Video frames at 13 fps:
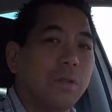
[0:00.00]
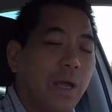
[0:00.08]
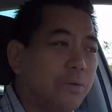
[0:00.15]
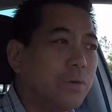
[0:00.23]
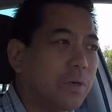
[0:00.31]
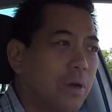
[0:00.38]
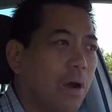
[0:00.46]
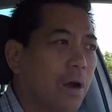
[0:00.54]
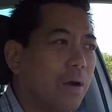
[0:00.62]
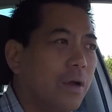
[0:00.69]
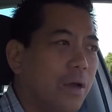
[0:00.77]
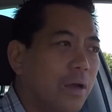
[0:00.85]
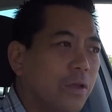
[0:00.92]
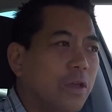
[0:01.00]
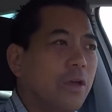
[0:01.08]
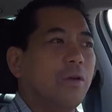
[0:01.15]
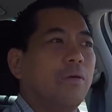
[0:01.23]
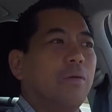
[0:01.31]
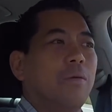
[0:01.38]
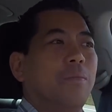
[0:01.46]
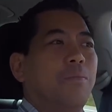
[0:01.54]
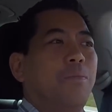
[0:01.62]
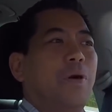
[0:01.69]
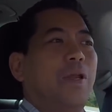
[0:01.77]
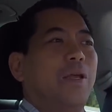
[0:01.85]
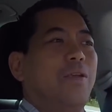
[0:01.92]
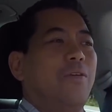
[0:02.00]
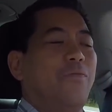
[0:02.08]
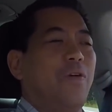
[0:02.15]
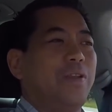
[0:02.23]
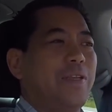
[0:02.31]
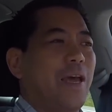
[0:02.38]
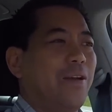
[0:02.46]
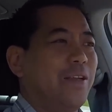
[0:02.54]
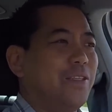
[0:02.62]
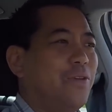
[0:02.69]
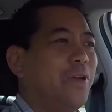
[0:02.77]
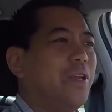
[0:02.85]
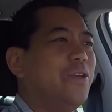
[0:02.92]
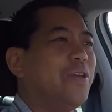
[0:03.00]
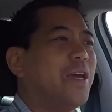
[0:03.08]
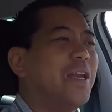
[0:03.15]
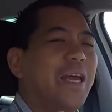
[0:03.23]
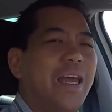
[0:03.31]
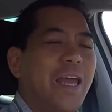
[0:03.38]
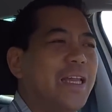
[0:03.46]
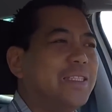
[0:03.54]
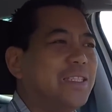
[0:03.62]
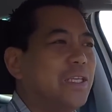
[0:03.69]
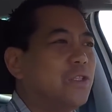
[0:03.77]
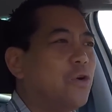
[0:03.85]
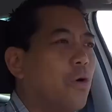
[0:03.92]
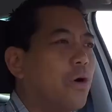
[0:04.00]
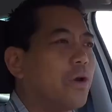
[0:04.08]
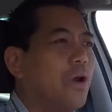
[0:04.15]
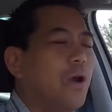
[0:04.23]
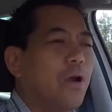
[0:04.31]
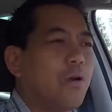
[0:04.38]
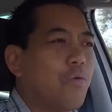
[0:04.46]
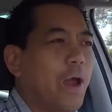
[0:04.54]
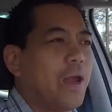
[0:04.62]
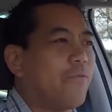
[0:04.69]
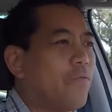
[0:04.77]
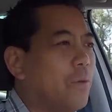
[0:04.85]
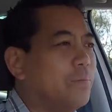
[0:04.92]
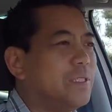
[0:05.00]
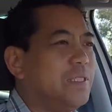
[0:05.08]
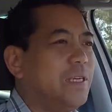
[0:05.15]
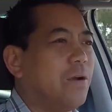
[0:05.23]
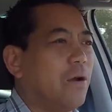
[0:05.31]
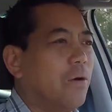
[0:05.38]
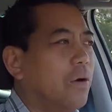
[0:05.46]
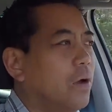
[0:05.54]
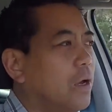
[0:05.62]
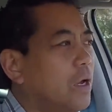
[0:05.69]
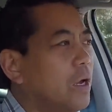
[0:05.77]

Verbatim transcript: electric car, you put your foot down into it, you get instant torque right from zero.